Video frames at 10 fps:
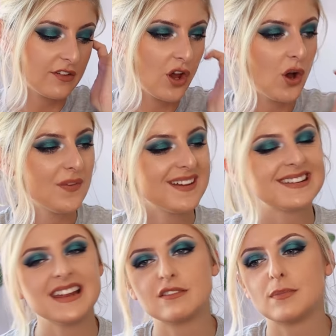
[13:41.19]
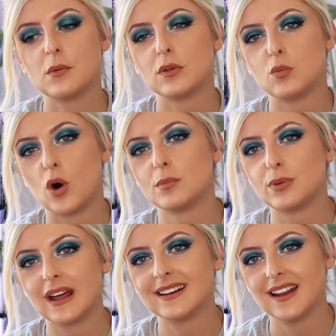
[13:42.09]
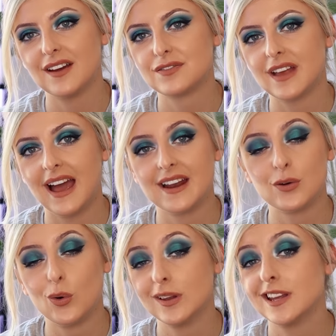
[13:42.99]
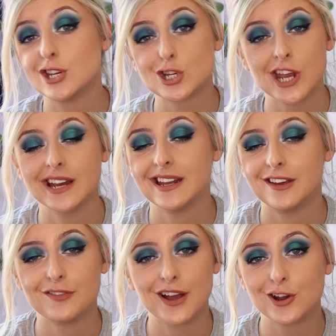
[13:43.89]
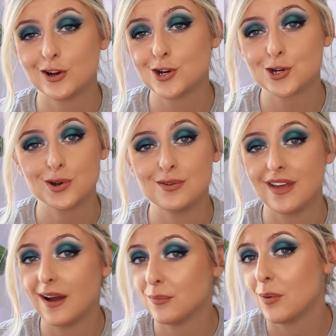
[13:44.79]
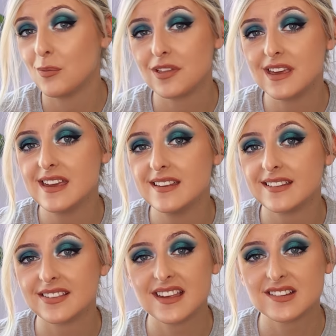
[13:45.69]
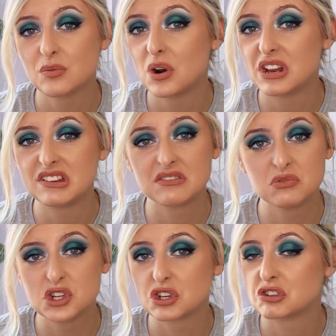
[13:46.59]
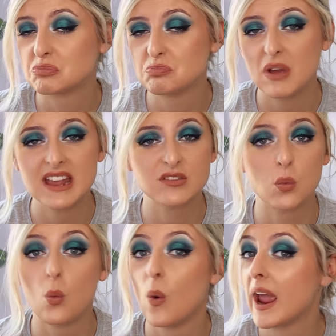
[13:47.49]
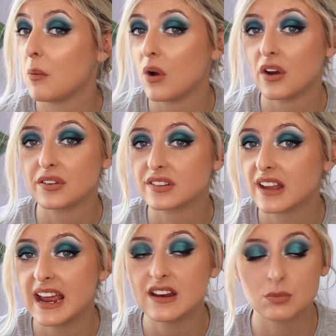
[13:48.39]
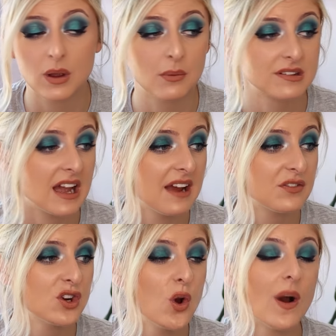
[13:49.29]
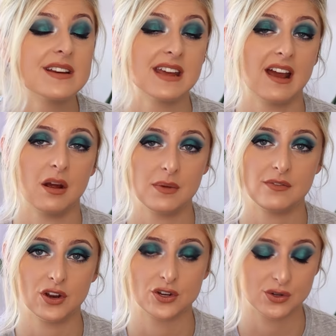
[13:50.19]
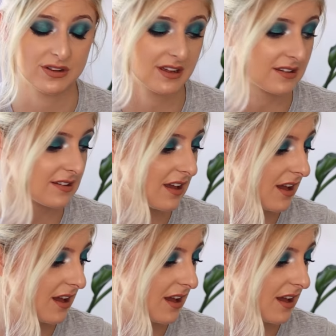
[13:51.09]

So this leaves me with one plant left and holy shit, if I couldn't show you that one with these, this one is just, it's way worse. It is way worse. I have no idea how I'm even going to show you this.